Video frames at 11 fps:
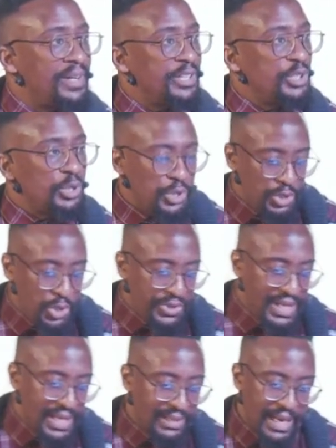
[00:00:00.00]
you, you, you
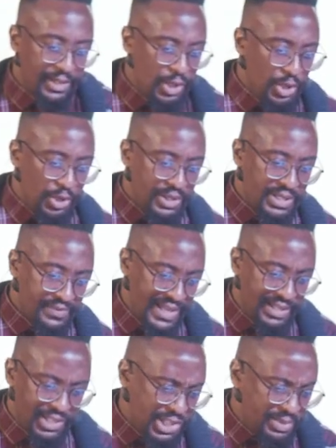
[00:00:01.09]
think like, no, no, this faith
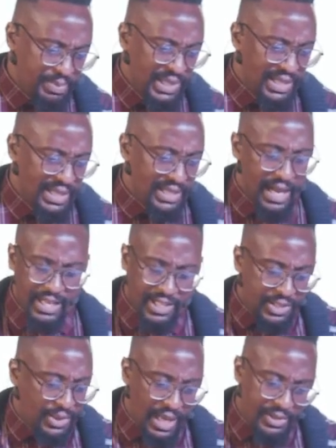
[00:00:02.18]
is just me and I just
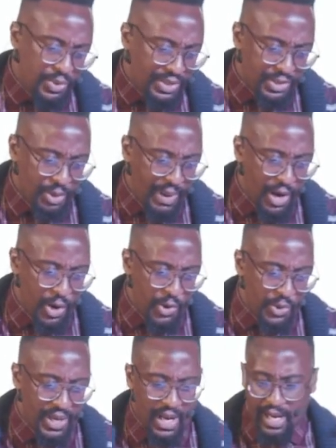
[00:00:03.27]
I do things on my
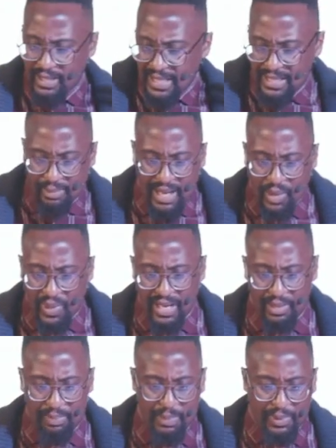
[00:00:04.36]
own. It doesn't matter what
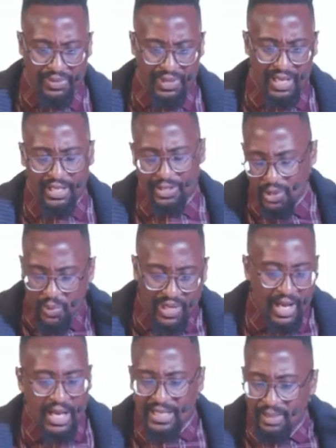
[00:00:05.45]
other people think. It's not what
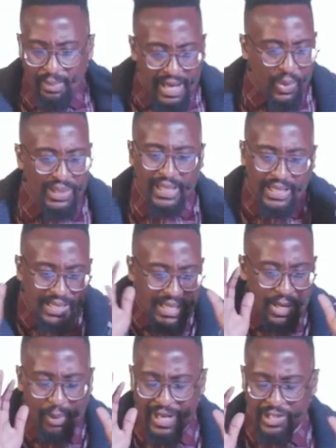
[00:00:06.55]
doesn't matter what they see
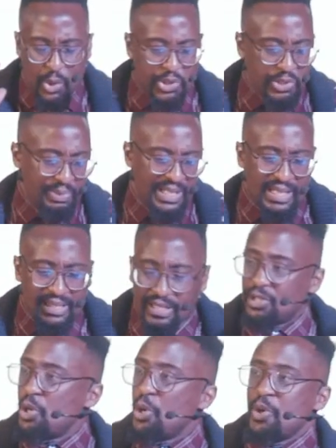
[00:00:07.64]
on my social media.
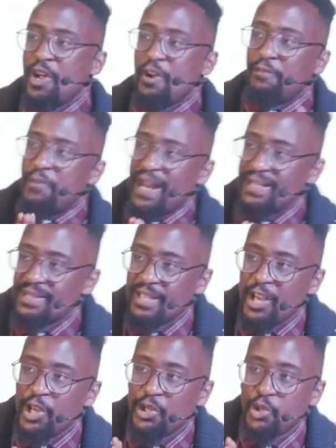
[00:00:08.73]
no. Friends,
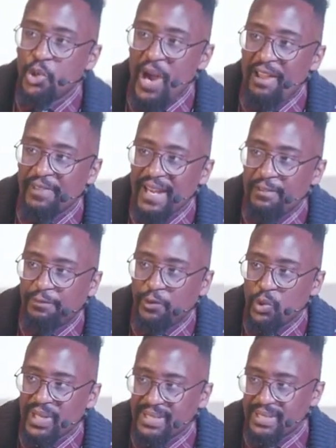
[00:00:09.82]
you have
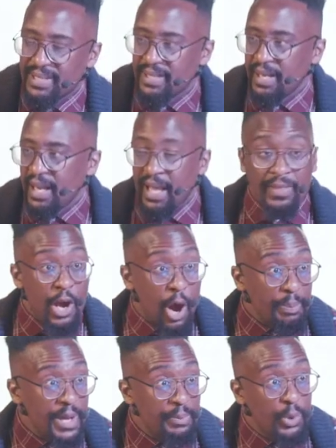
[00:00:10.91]
influence. There are
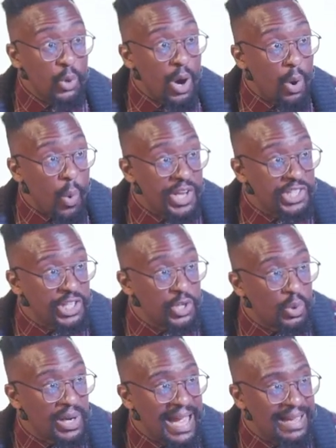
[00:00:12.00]
people who are watching
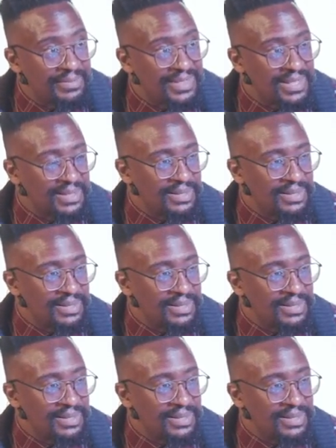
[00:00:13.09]
your lives